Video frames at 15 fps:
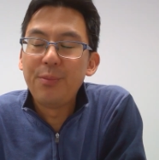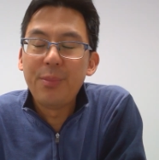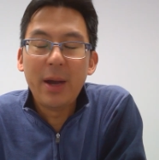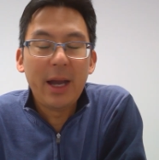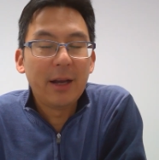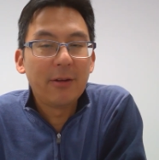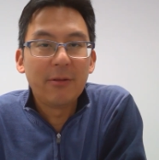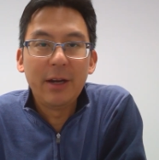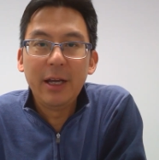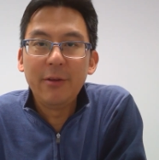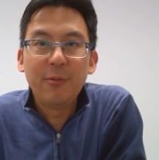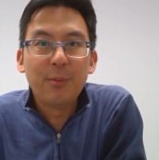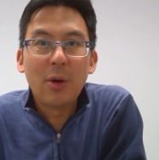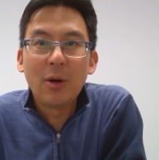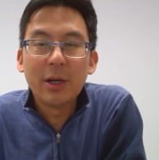bank
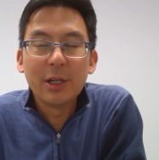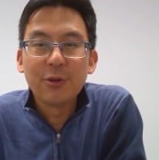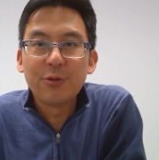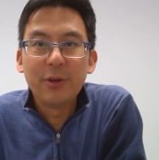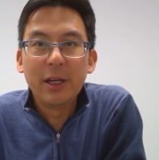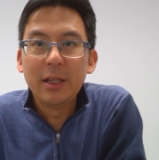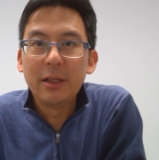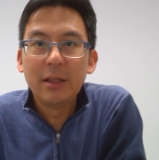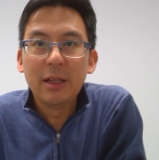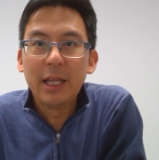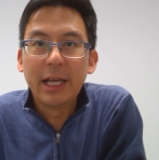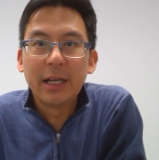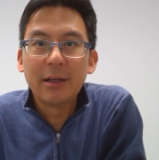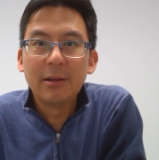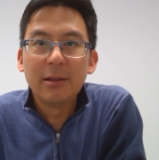rate, mortgage rate,
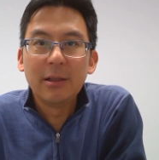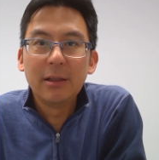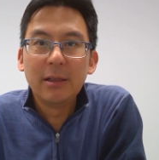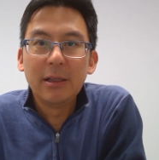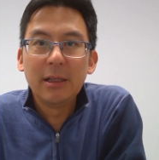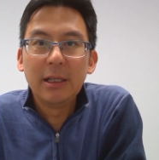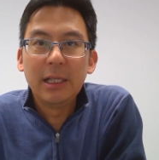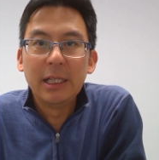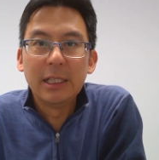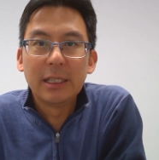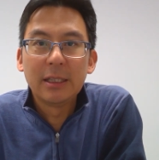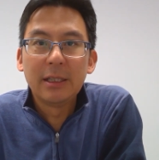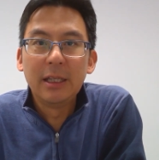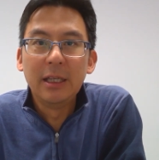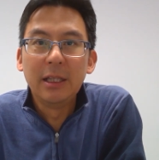like
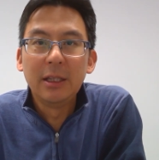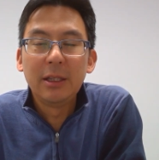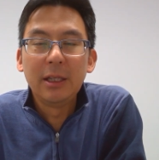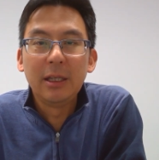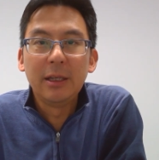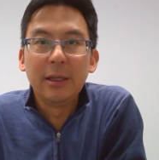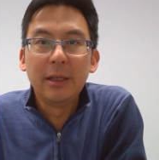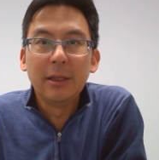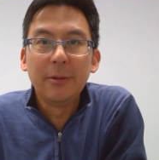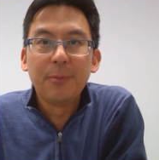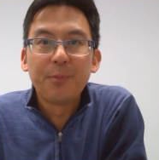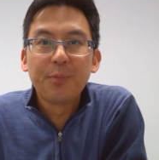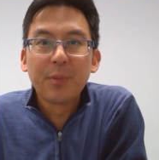is in the